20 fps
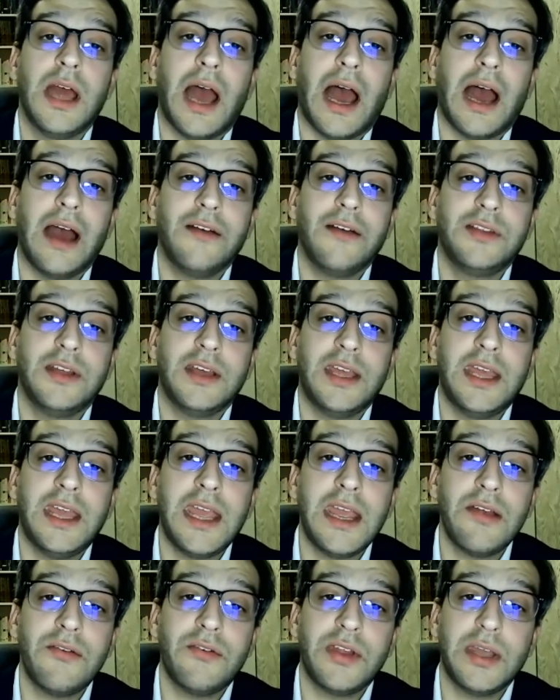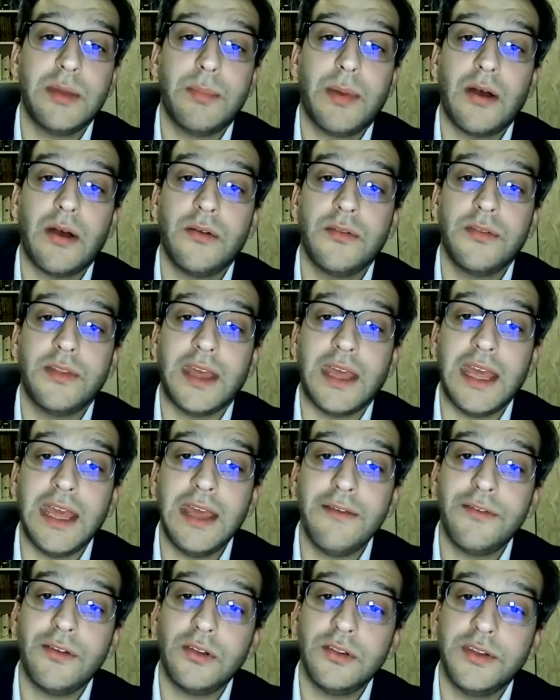after hearing about the
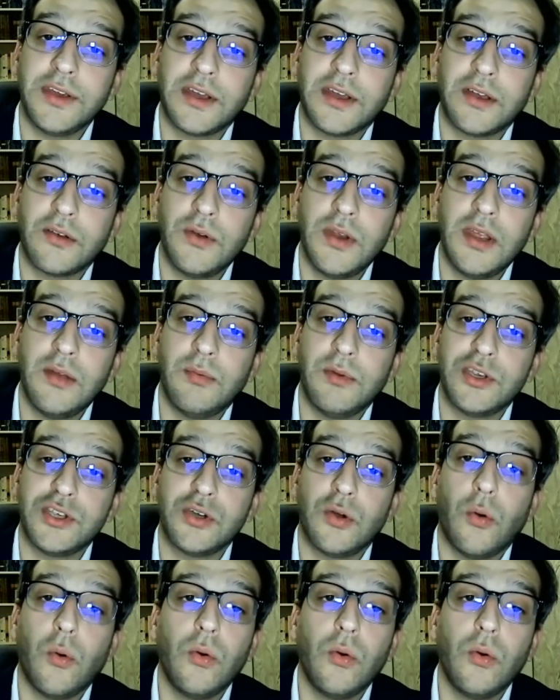evil decree which